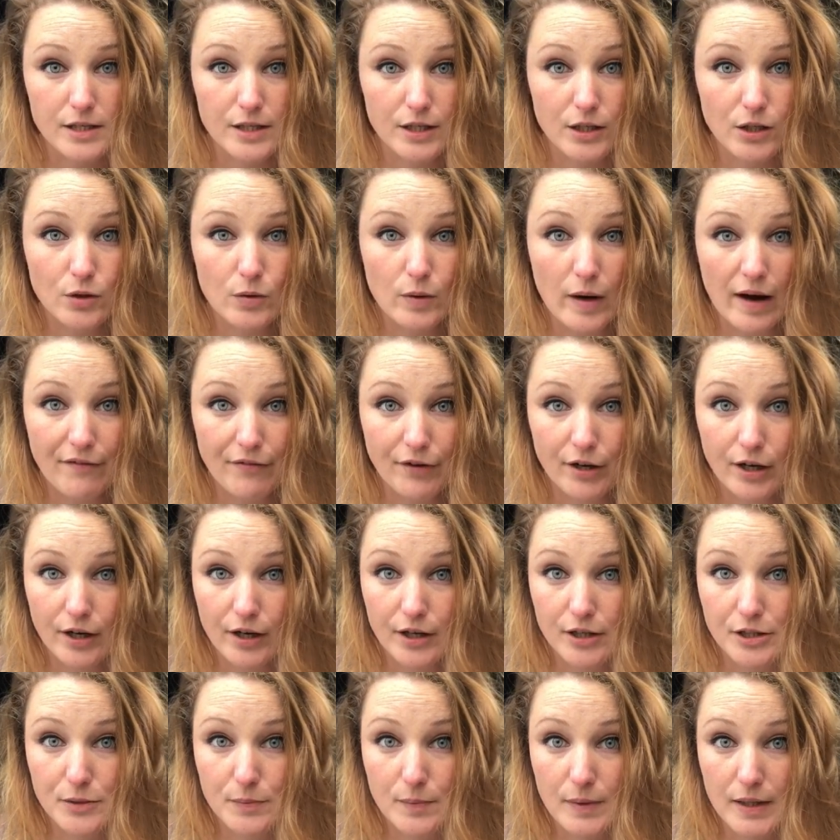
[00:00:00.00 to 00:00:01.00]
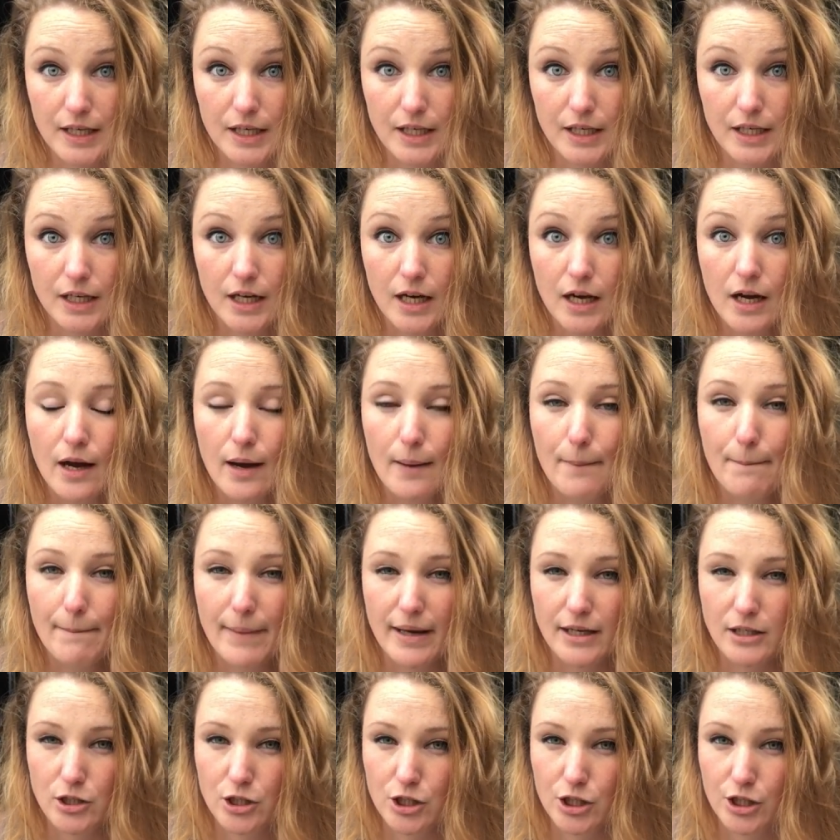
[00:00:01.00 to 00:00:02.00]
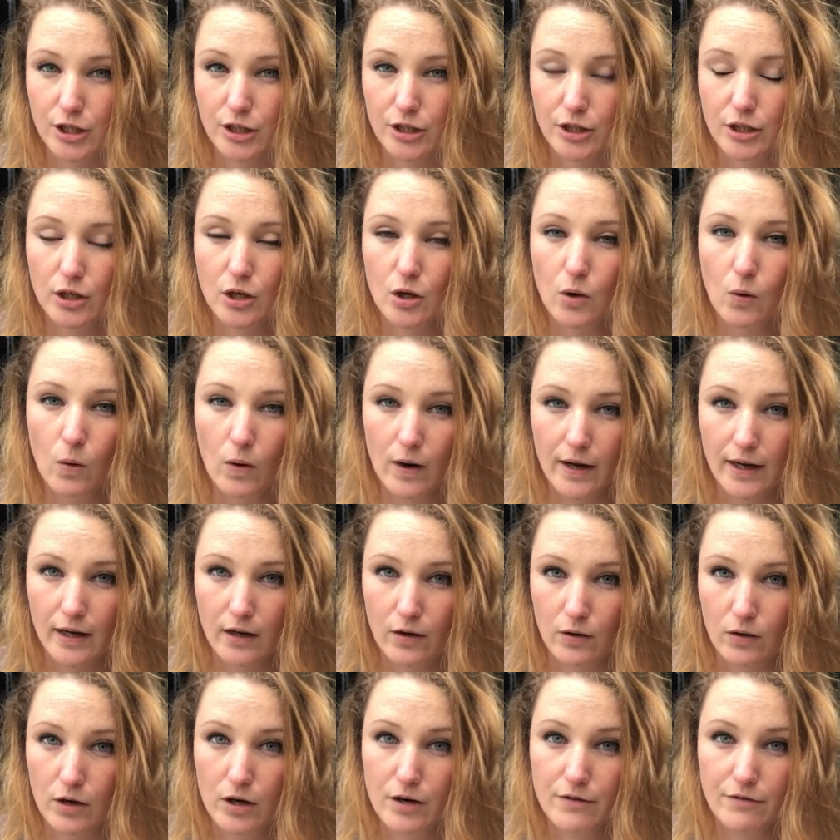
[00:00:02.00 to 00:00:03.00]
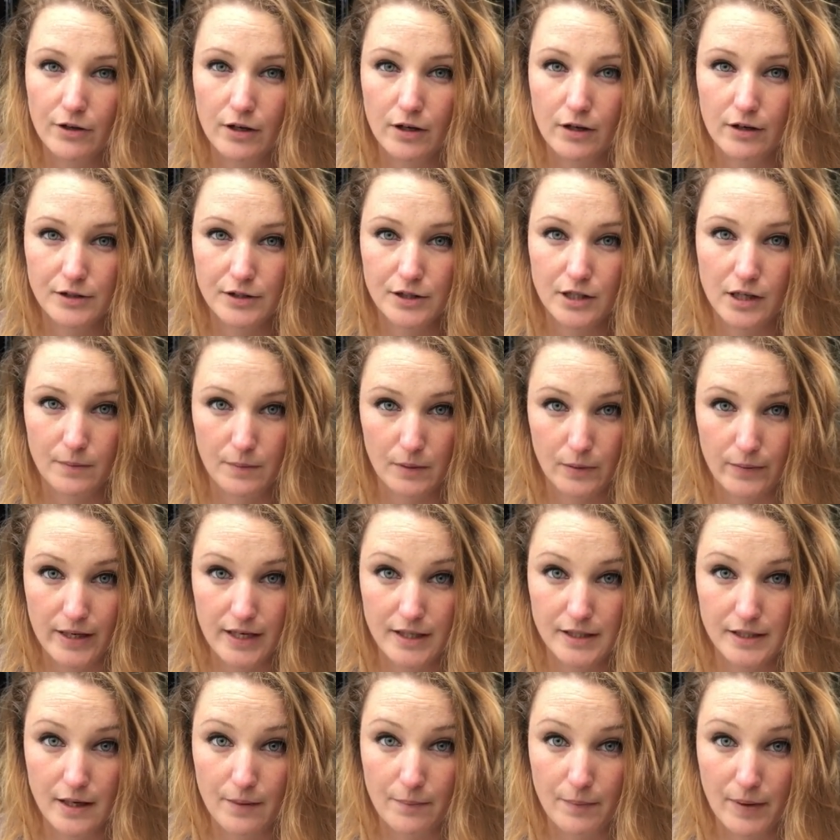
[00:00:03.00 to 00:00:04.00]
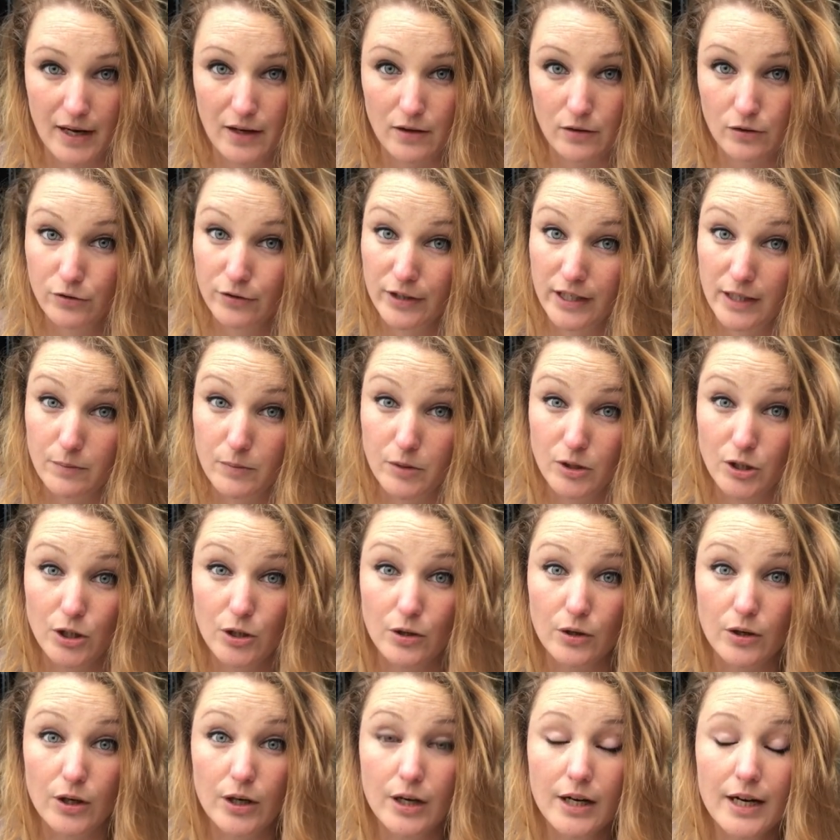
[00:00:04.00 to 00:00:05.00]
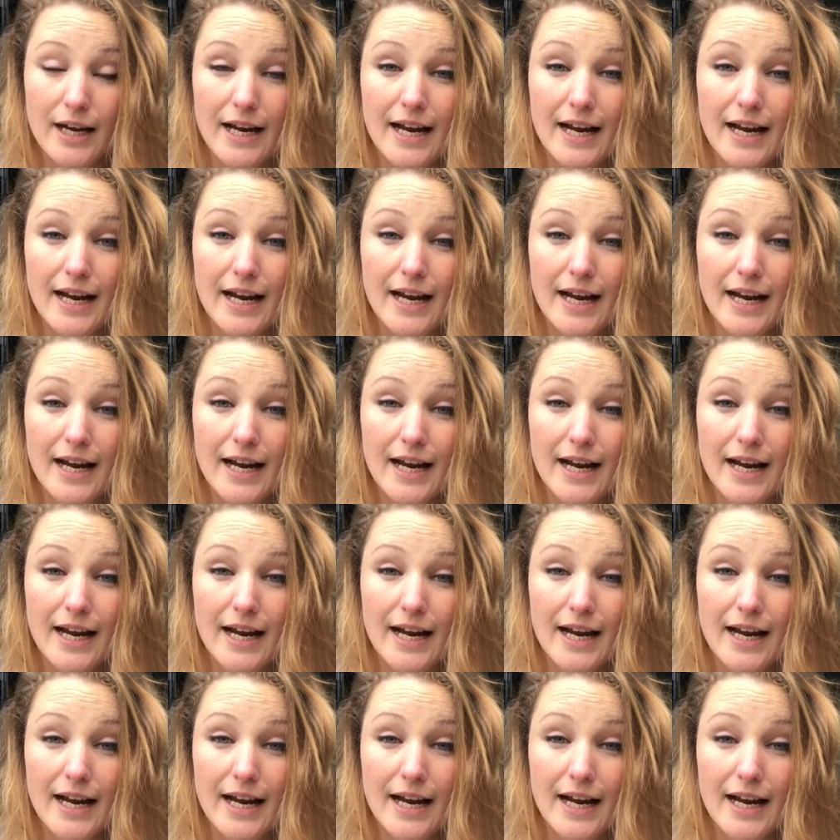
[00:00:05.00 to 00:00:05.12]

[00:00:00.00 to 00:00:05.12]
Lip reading: you have heard me mention quite a lot over the last couple of weeks about green manure,